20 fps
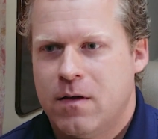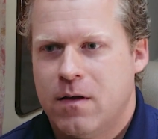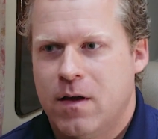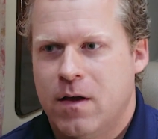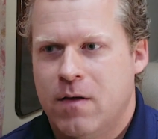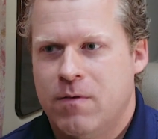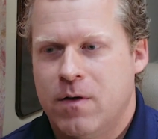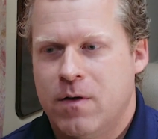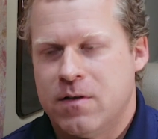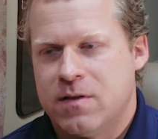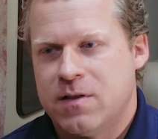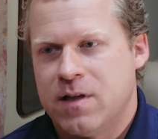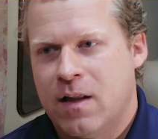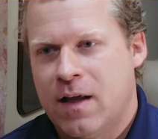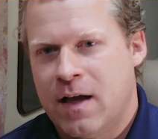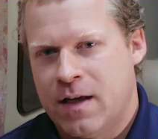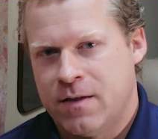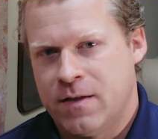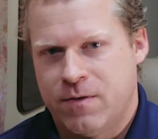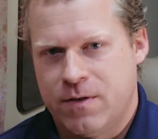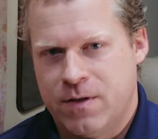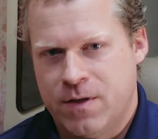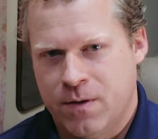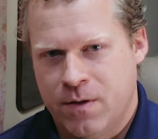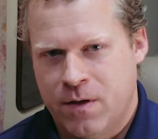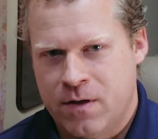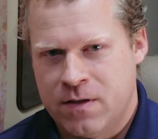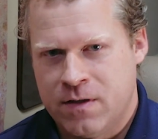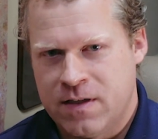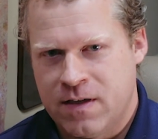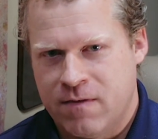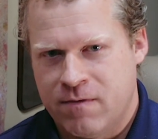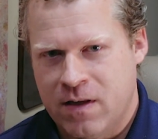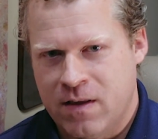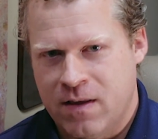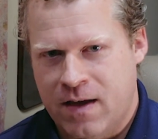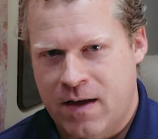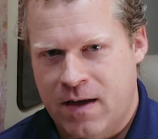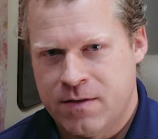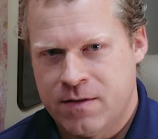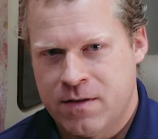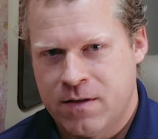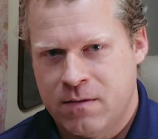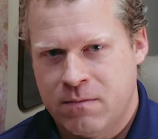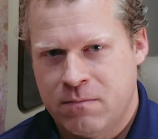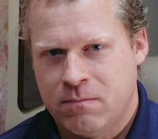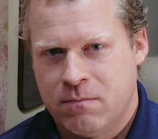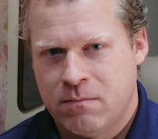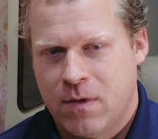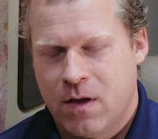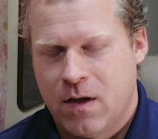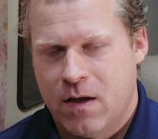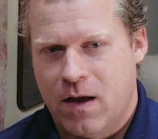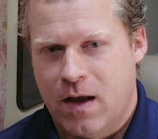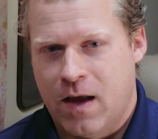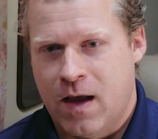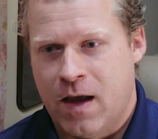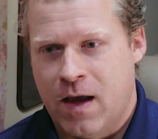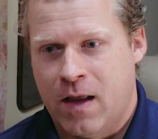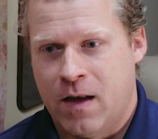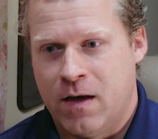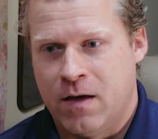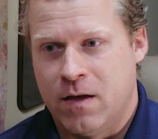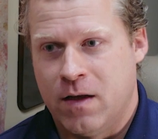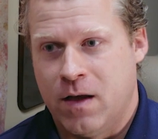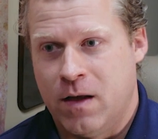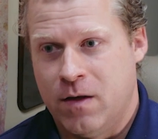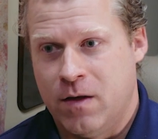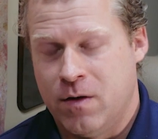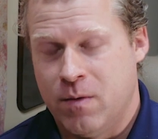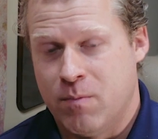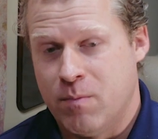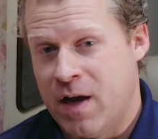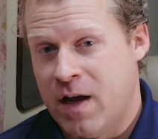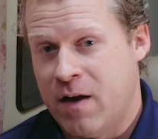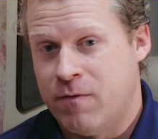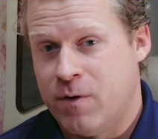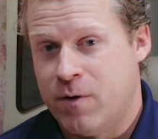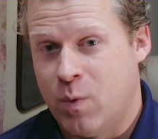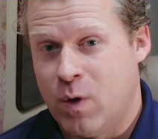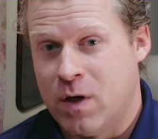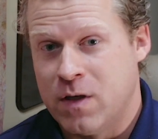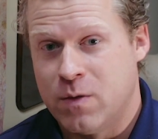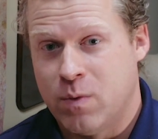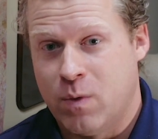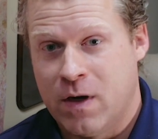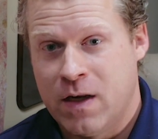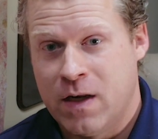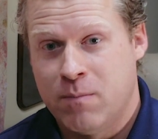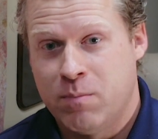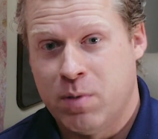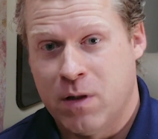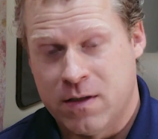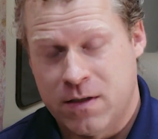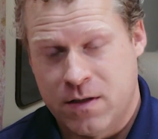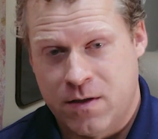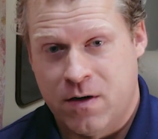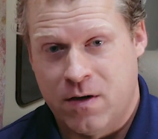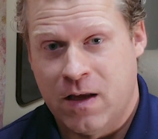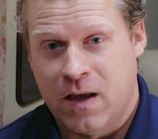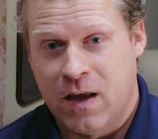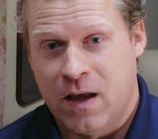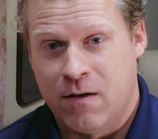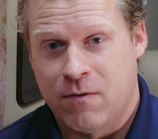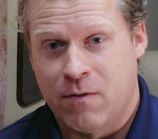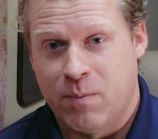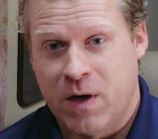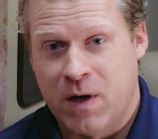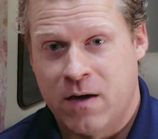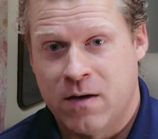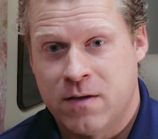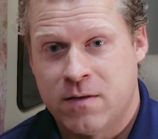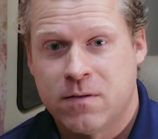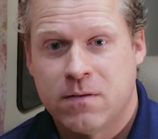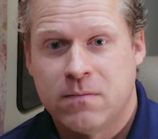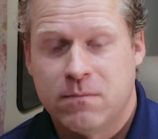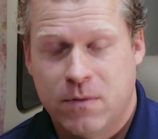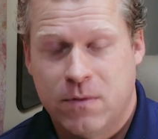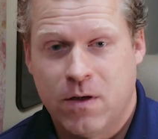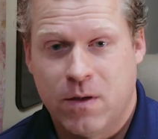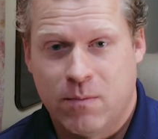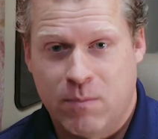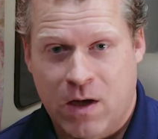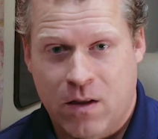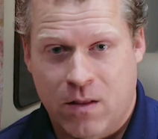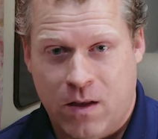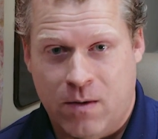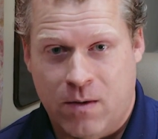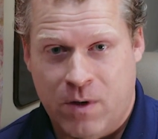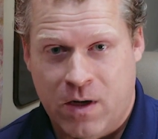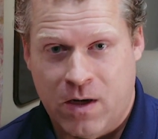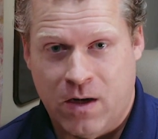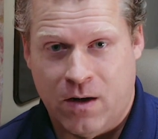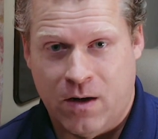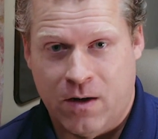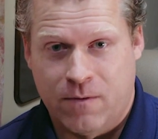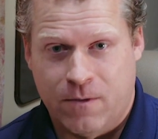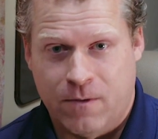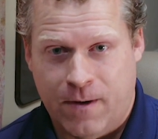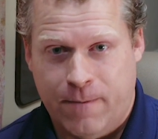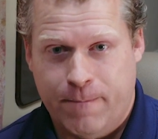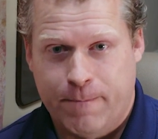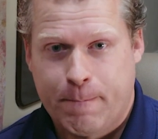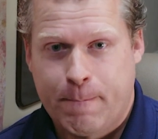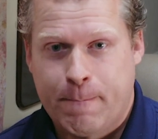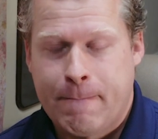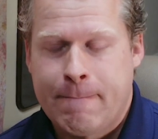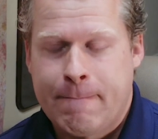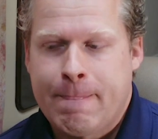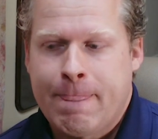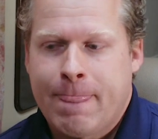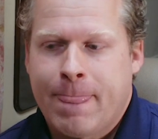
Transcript: if you can sell a house for 270,000 and you can buy it for 120 plus 30K in repairs, you can make a lot of money on it, right? Yeah.